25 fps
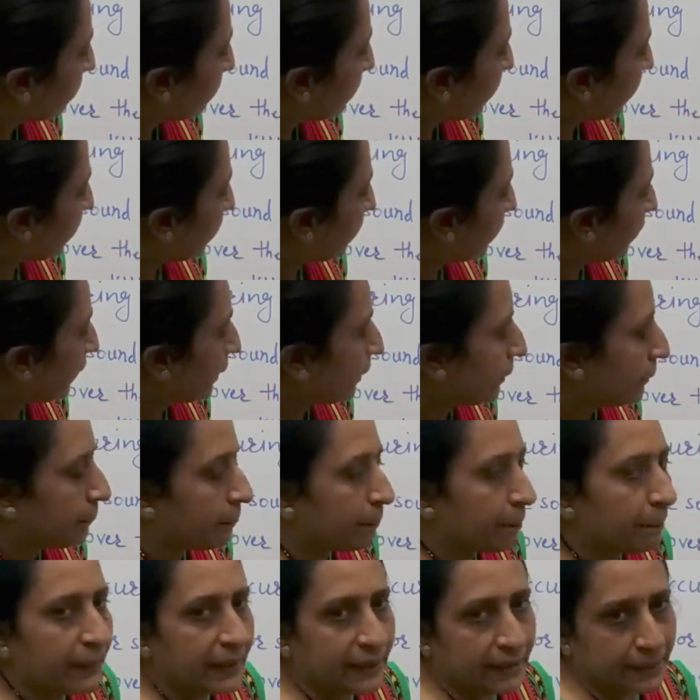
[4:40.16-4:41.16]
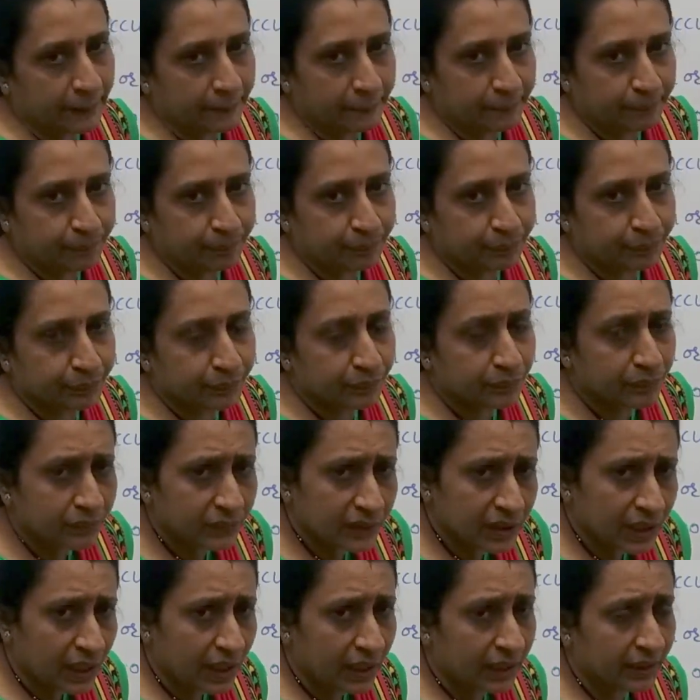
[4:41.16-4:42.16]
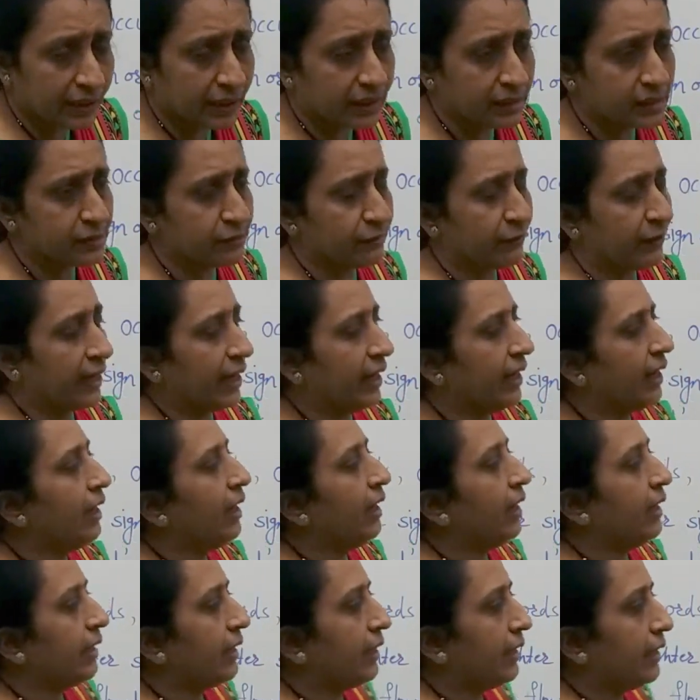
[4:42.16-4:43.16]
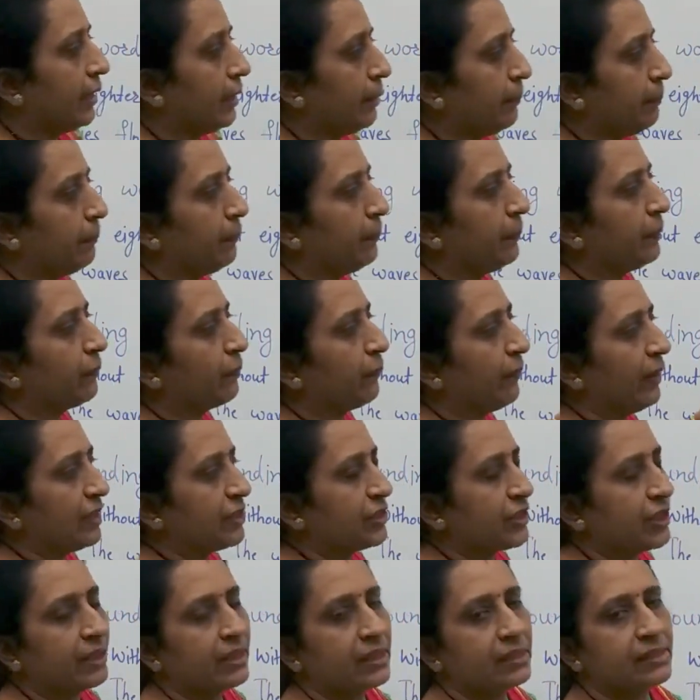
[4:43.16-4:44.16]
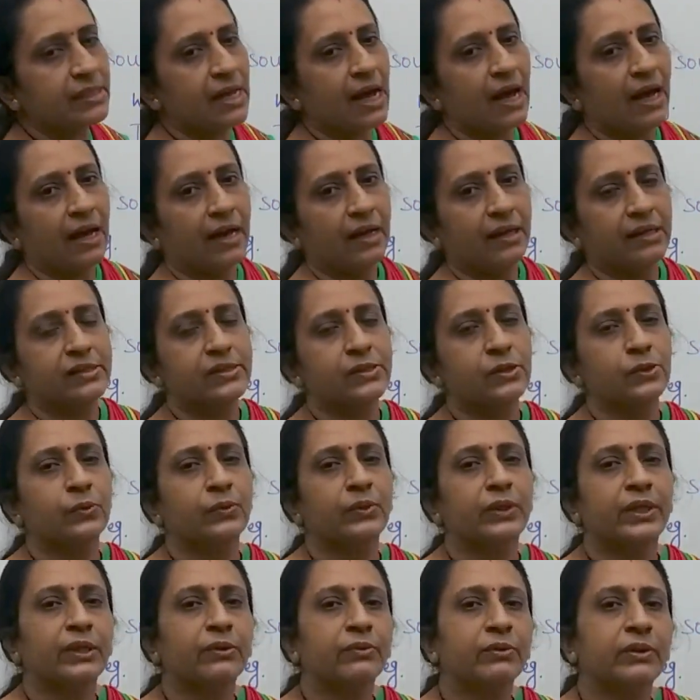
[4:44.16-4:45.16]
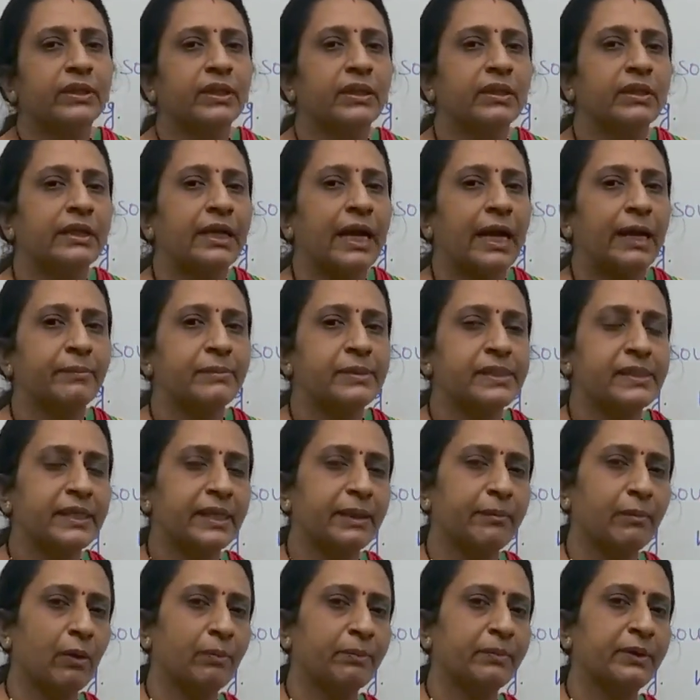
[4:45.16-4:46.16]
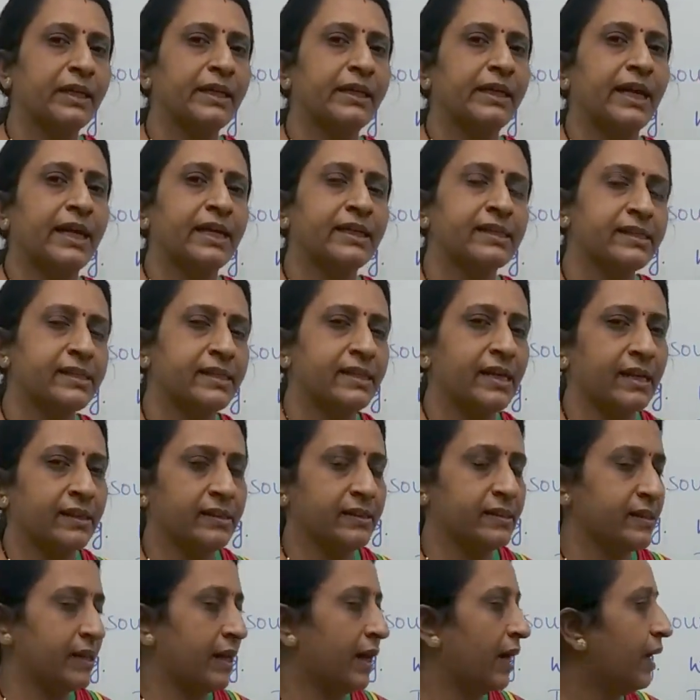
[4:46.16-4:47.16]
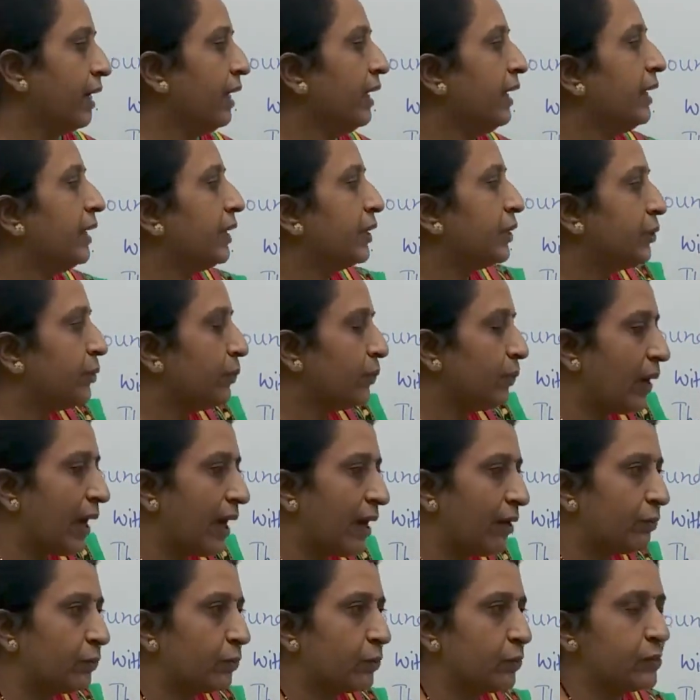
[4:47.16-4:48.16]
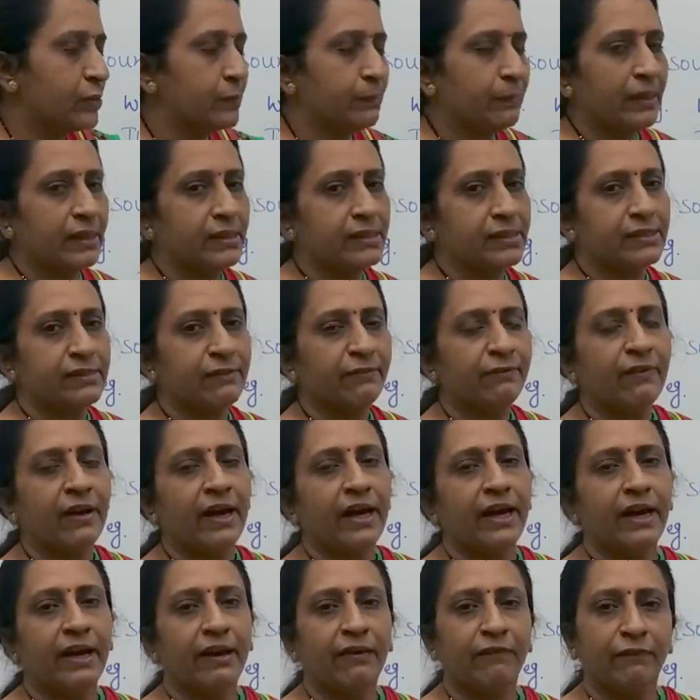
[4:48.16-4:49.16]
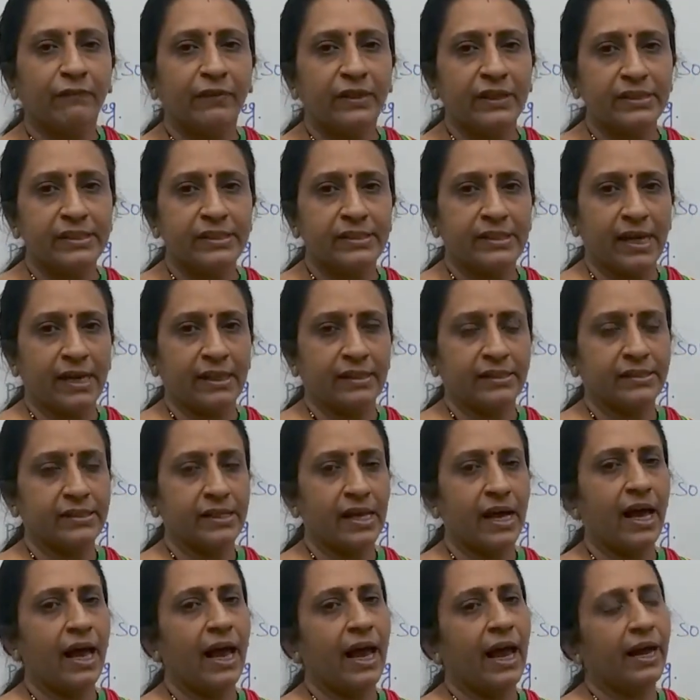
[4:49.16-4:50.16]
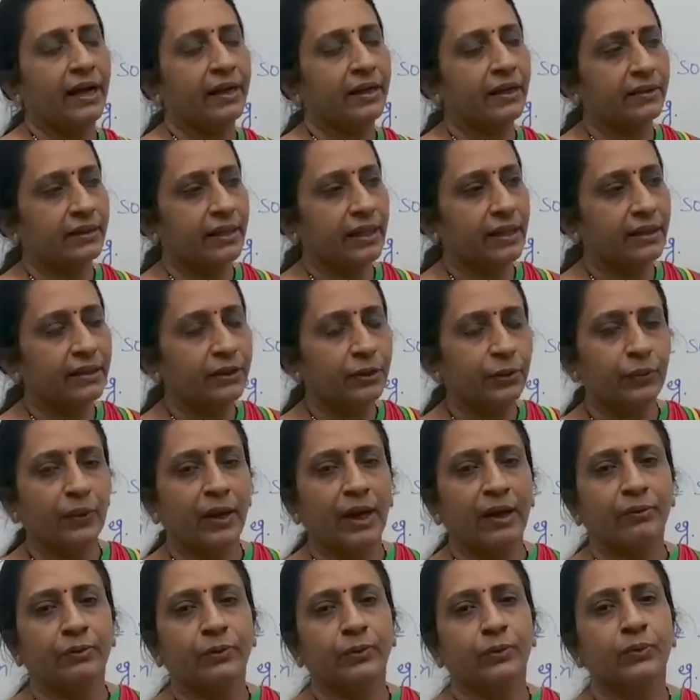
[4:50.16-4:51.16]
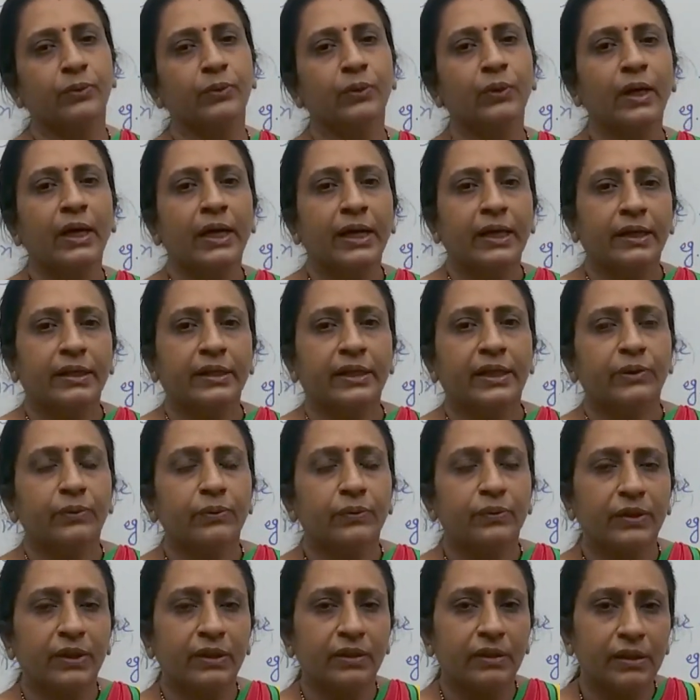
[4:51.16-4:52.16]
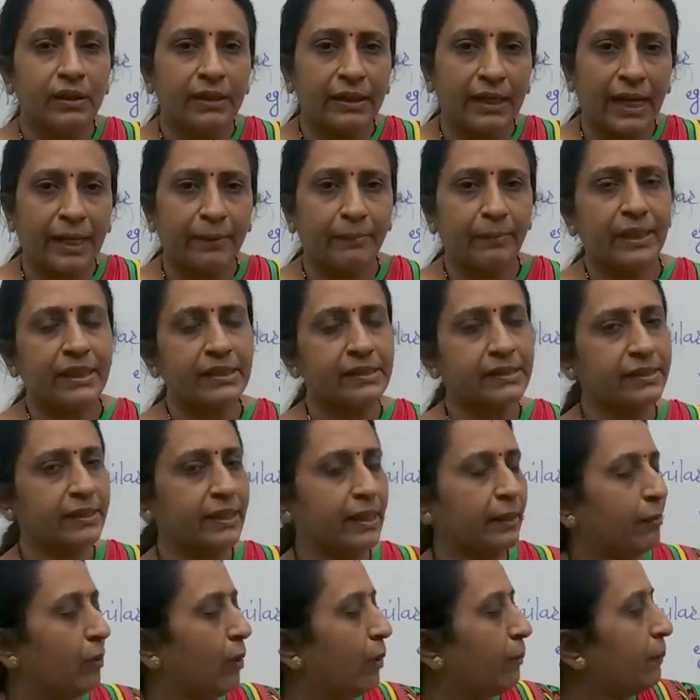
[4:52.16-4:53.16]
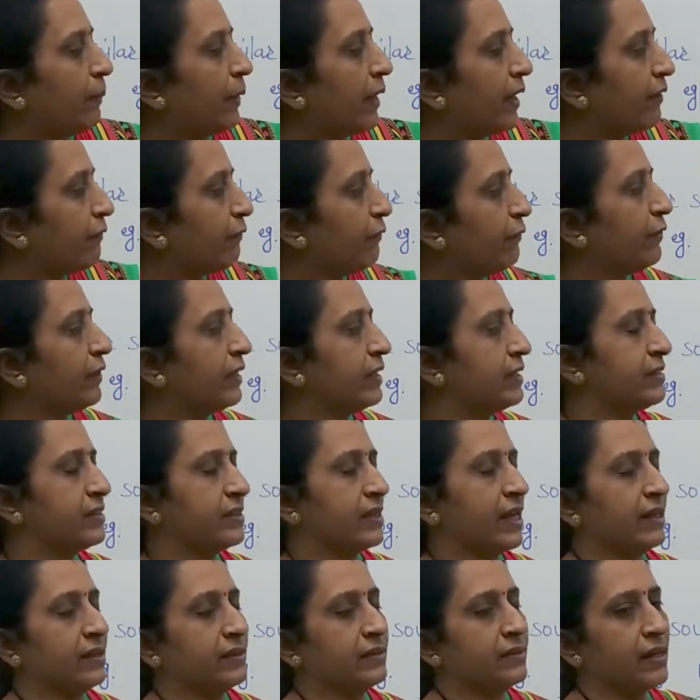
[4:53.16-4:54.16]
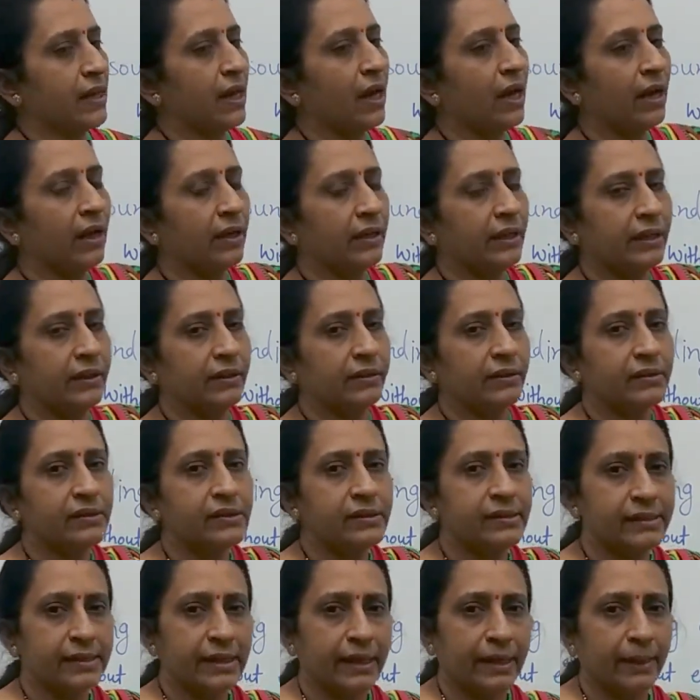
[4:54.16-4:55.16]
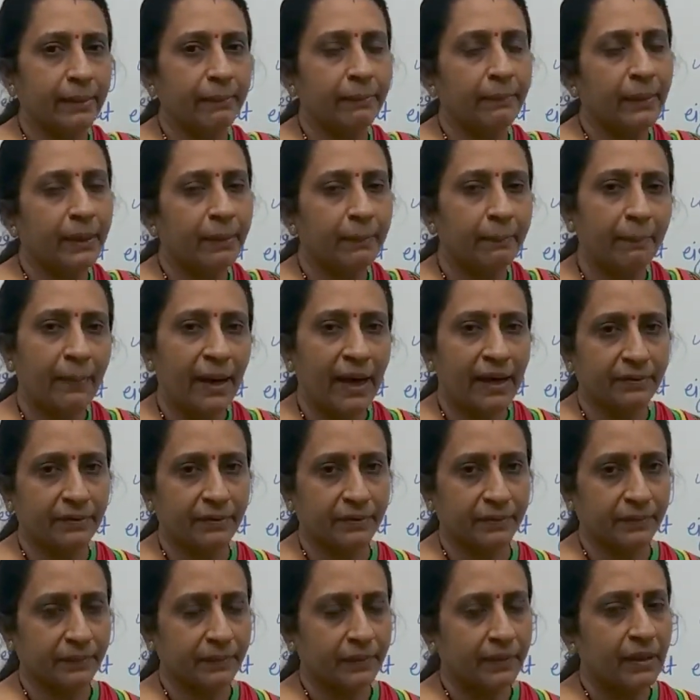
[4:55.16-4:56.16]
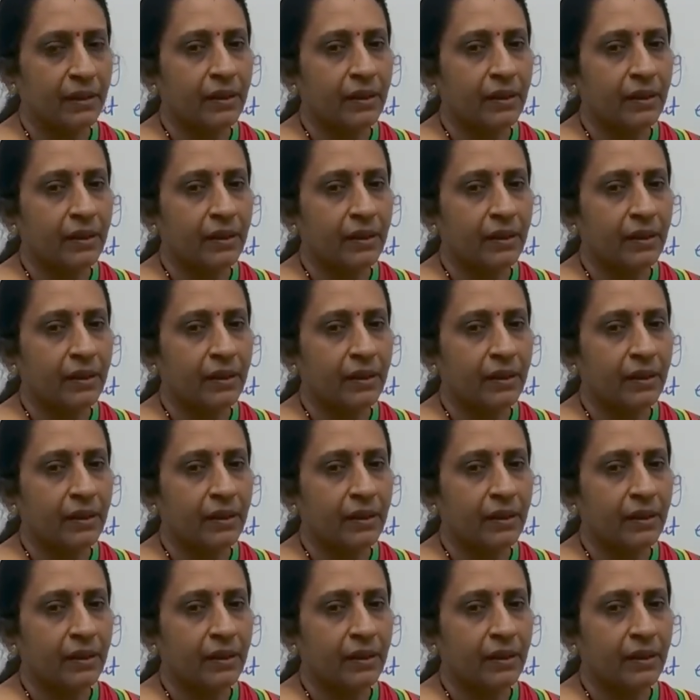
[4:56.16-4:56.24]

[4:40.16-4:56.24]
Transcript: B, B. In this way, if question is asked to give the rhyme scheme of the next stanza, you have to specify every stanza and then you have to give the rhyming scheme of every stanza in the same manner.